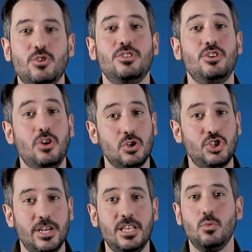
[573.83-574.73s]
You're
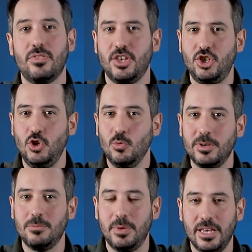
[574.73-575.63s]
negotiating with a
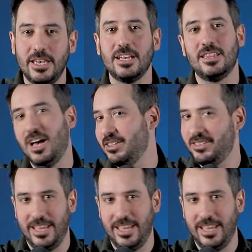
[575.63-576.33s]
human being and not an